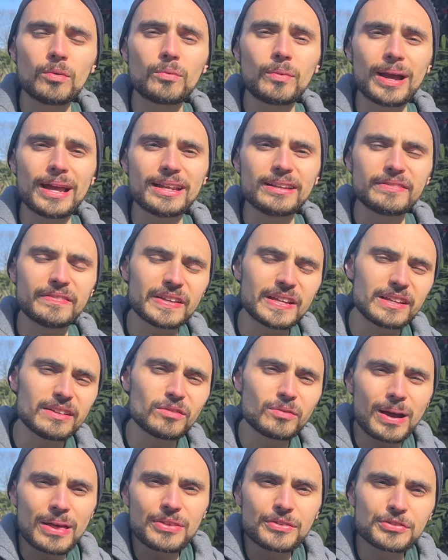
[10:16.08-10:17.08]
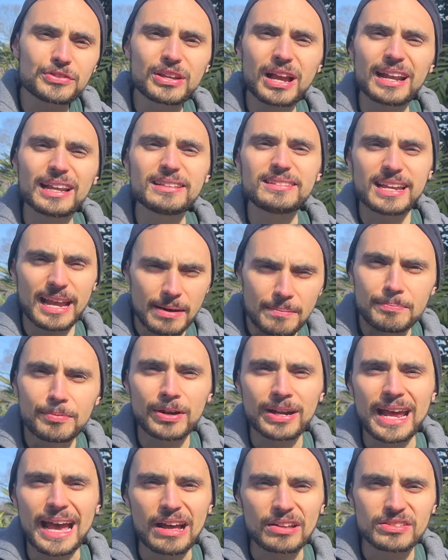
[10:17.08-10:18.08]
when the weather's kind of
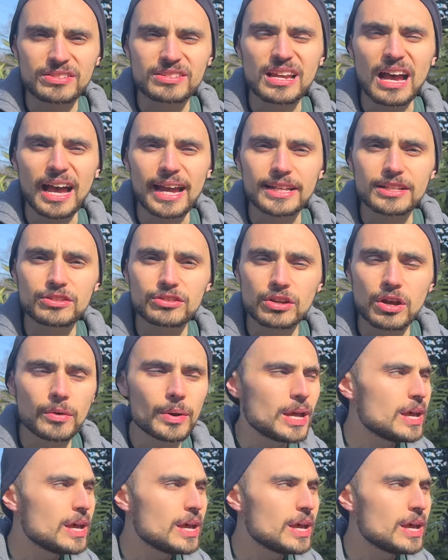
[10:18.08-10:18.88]
temperate outside. So